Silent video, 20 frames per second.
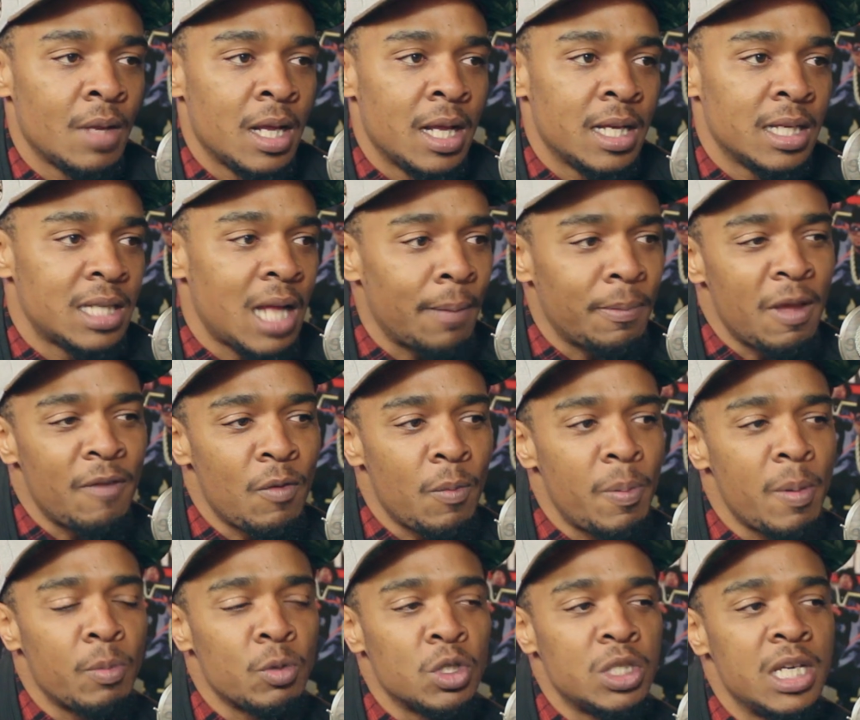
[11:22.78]
Stop giving
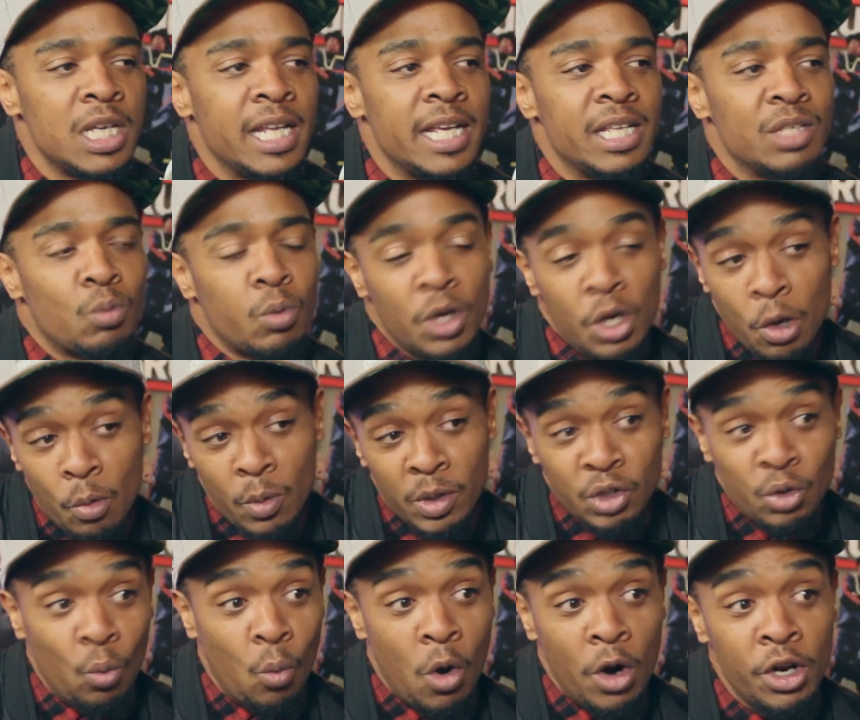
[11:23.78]
people CDs. What
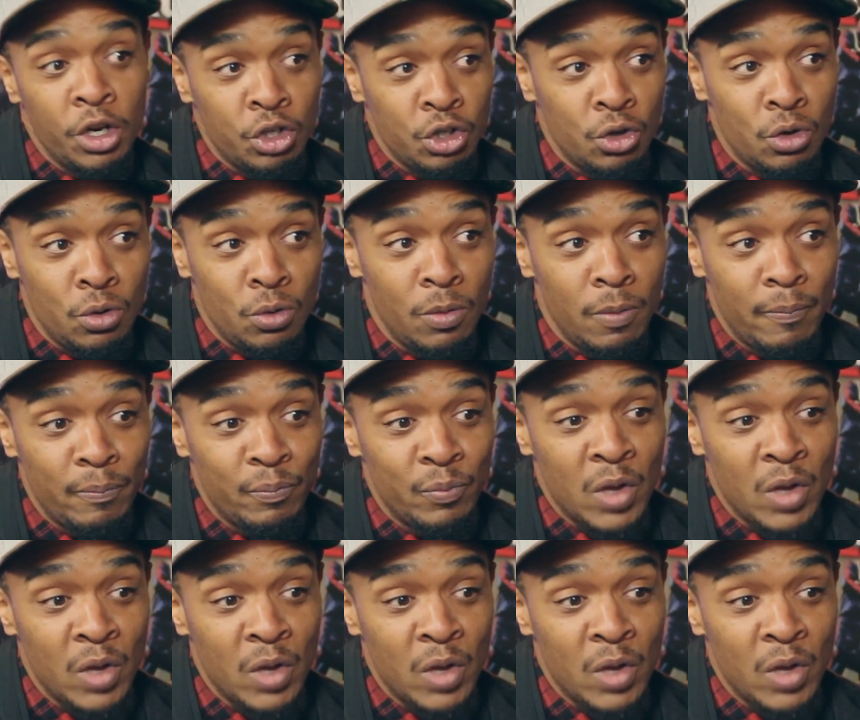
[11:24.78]
you want to do,